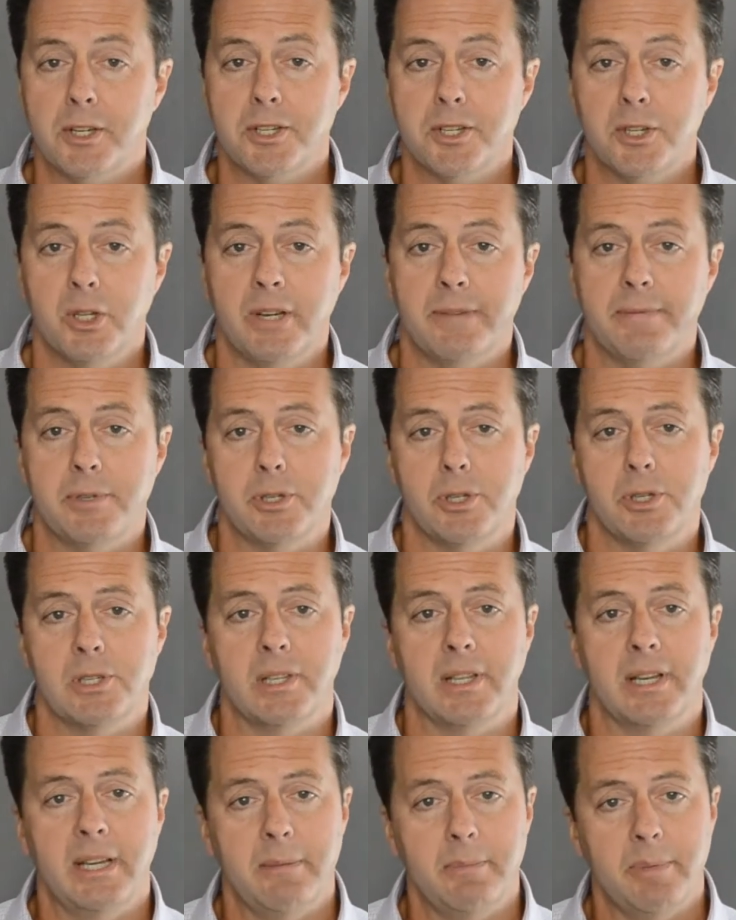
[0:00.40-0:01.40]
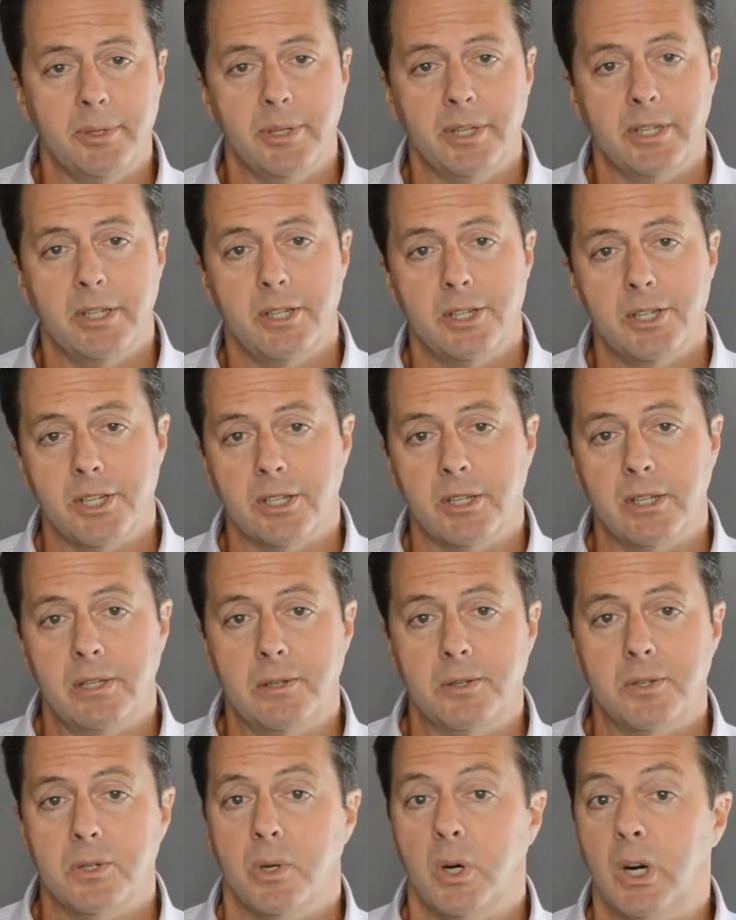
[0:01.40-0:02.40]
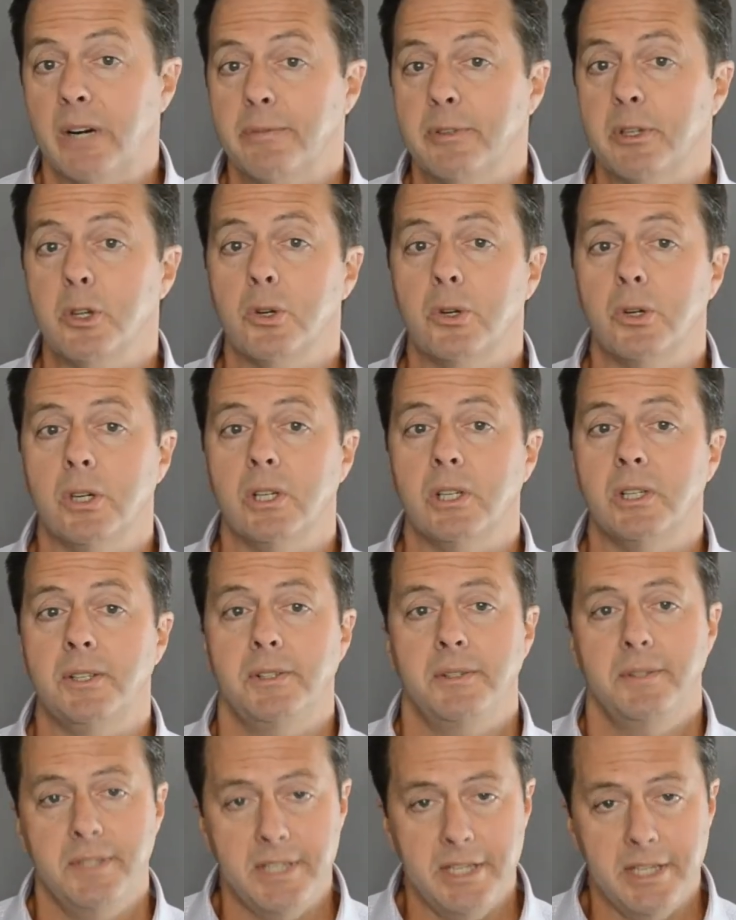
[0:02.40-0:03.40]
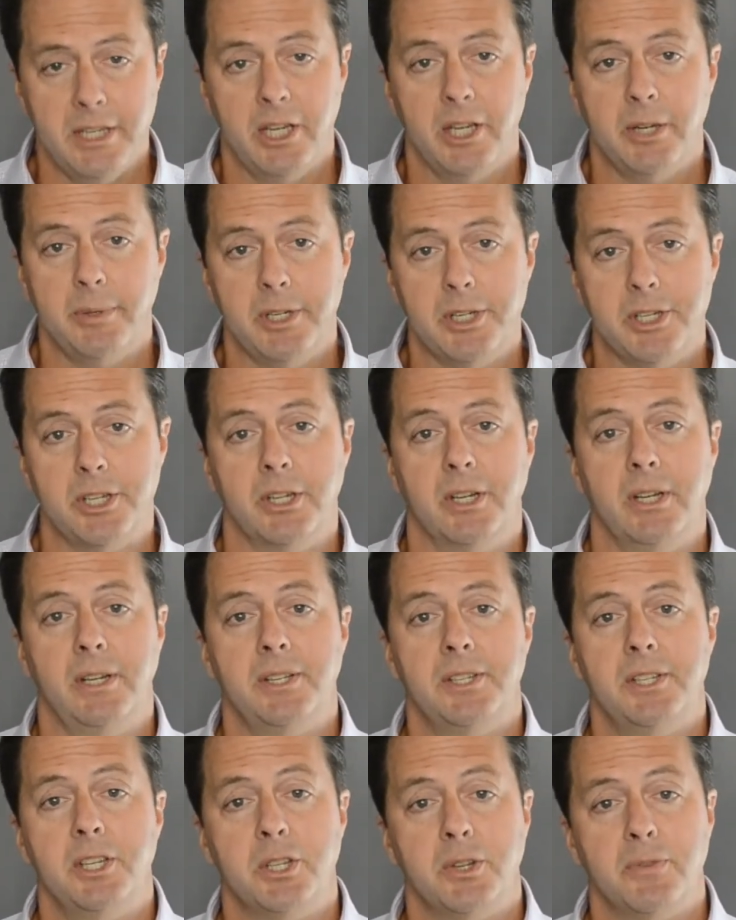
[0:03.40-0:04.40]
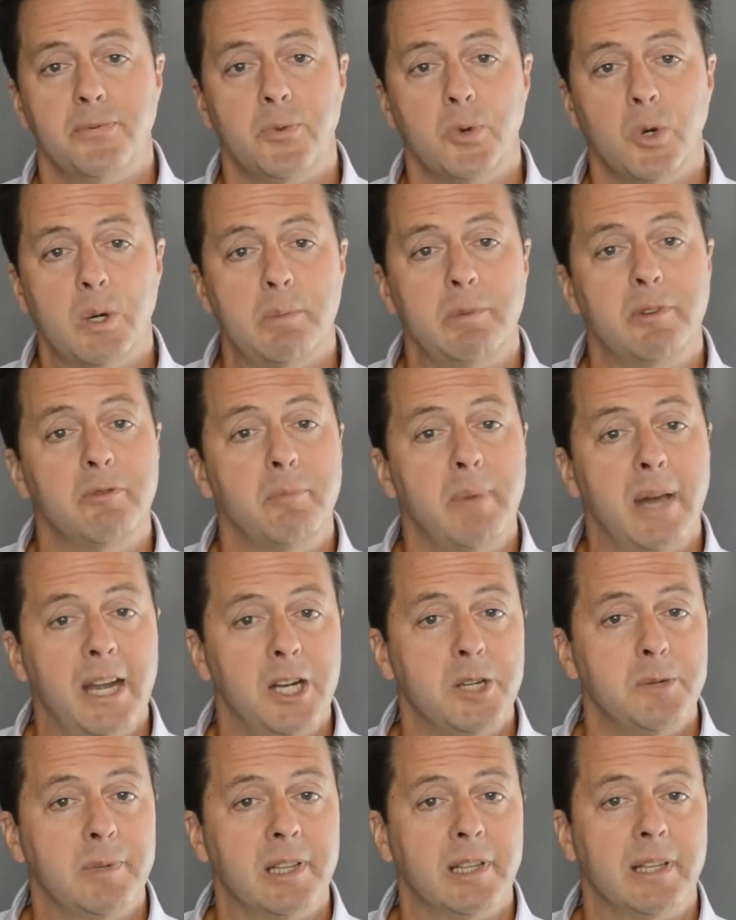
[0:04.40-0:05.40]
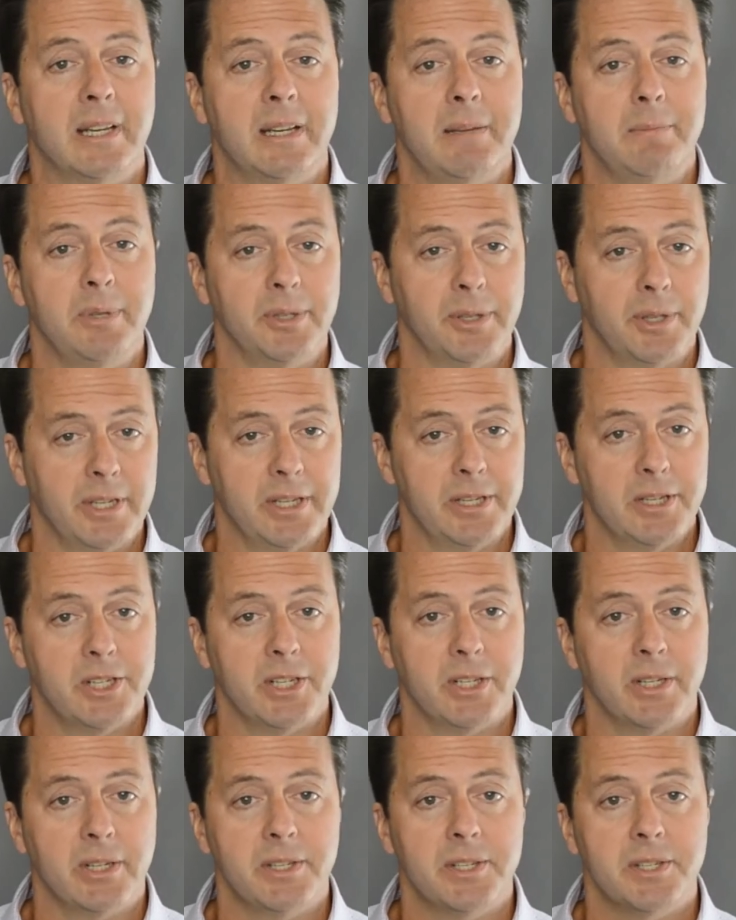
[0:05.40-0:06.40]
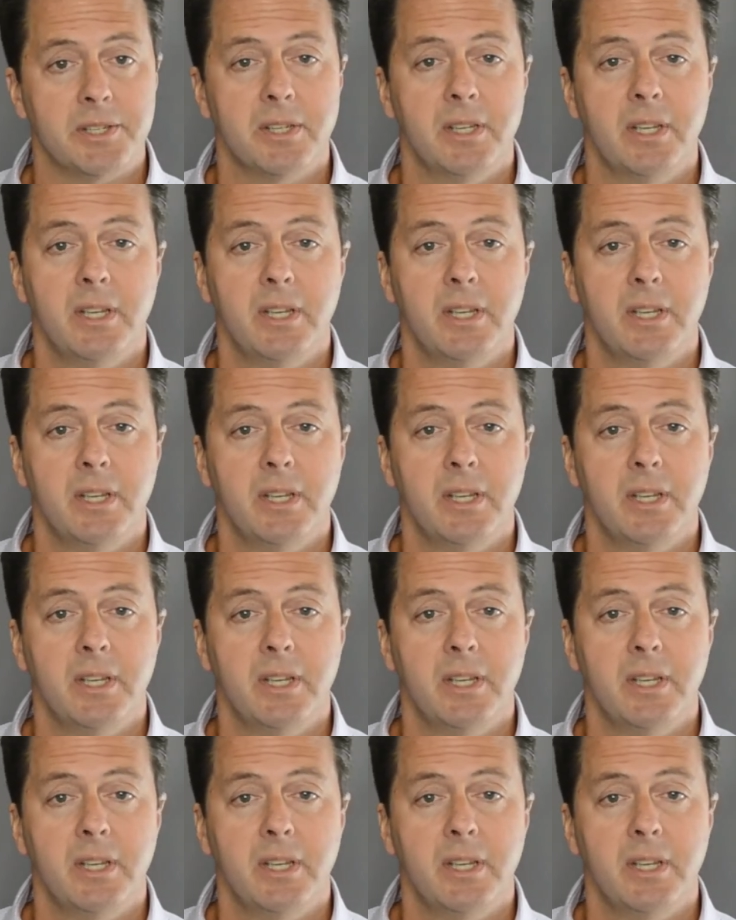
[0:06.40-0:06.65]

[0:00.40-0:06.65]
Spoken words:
and Officers Liability Insurance, often called D&O Insurance, is a form of Management Liability Insurance.